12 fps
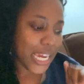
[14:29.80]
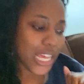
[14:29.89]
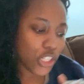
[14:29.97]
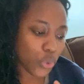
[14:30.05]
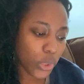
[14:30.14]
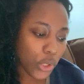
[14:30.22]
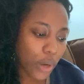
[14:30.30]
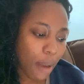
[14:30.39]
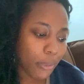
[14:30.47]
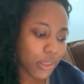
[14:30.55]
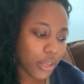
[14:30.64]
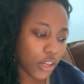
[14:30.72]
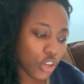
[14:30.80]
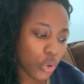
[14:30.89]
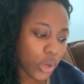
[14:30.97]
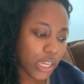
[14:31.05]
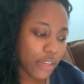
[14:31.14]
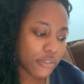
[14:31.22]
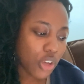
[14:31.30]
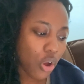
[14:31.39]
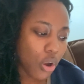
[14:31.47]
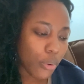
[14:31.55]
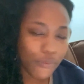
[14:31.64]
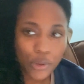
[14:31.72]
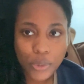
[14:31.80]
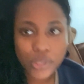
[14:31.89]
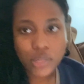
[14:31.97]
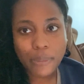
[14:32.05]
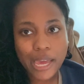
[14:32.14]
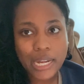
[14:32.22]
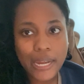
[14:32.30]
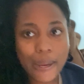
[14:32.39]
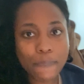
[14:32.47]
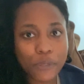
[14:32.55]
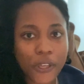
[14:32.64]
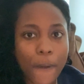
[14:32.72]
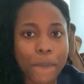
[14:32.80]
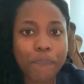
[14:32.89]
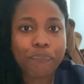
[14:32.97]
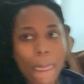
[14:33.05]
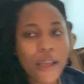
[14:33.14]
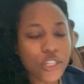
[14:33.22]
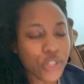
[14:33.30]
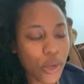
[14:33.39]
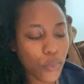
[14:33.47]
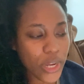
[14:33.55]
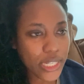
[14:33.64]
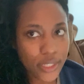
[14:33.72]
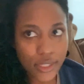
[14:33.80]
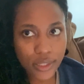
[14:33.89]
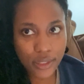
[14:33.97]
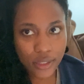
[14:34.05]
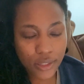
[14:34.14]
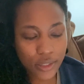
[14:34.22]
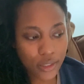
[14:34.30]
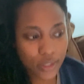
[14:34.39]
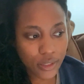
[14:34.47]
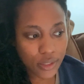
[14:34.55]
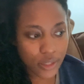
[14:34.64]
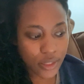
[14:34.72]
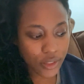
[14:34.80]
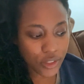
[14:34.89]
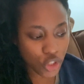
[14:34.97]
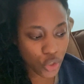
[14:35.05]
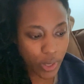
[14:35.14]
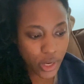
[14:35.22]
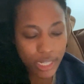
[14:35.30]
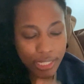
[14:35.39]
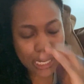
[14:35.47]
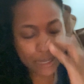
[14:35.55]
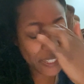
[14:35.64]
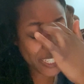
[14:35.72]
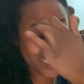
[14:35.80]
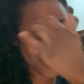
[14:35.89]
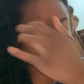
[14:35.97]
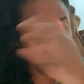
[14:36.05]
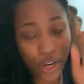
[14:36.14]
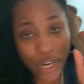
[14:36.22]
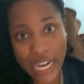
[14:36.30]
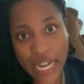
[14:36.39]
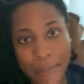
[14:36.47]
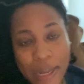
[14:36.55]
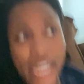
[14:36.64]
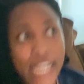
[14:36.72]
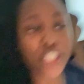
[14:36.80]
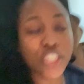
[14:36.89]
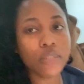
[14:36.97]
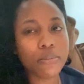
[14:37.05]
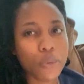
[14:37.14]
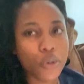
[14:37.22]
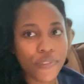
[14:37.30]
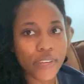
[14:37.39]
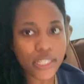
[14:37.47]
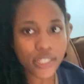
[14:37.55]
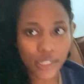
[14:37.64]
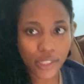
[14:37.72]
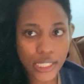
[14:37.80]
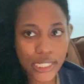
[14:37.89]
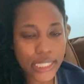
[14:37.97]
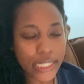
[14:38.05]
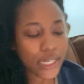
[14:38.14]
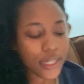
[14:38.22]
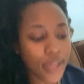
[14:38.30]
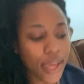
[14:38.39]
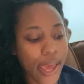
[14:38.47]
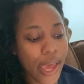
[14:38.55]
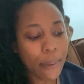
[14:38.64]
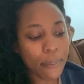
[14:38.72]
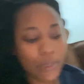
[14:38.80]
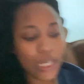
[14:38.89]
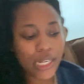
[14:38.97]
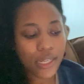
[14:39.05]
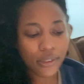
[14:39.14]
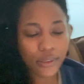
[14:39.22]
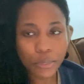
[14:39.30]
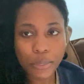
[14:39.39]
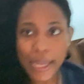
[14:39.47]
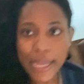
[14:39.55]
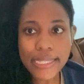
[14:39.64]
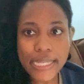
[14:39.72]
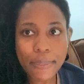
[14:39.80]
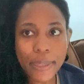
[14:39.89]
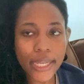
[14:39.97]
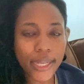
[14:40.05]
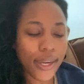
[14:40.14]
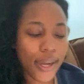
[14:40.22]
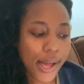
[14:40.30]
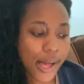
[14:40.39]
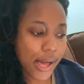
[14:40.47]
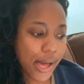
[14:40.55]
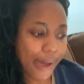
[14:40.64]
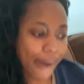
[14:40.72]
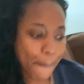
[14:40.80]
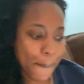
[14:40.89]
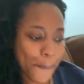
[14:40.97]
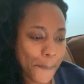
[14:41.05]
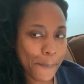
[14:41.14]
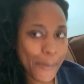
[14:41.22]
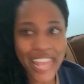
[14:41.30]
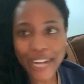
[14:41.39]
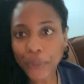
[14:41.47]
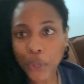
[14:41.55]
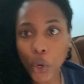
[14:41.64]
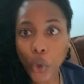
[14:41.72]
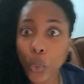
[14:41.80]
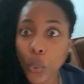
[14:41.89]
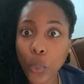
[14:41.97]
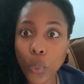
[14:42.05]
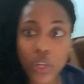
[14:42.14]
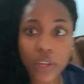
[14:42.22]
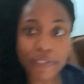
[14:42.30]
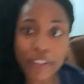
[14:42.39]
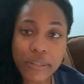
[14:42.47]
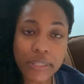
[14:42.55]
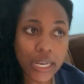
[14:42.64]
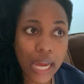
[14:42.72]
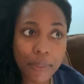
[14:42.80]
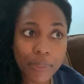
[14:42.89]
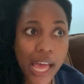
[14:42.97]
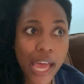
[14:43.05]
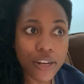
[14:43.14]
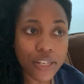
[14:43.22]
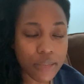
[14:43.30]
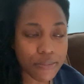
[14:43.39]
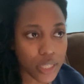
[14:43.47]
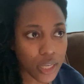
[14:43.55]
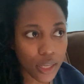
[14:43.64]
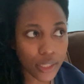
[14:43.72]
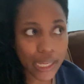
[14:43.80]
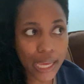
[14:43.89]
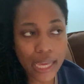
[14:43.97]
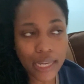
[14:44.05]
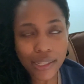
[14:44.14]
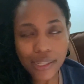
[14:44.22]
It's a really crappy thing to do and gives all reviewers a bad name. So I went to Twitter and typed in her name, and I guess she's moving to London mid-pandemic. I don't know if there's a timeline or something on that.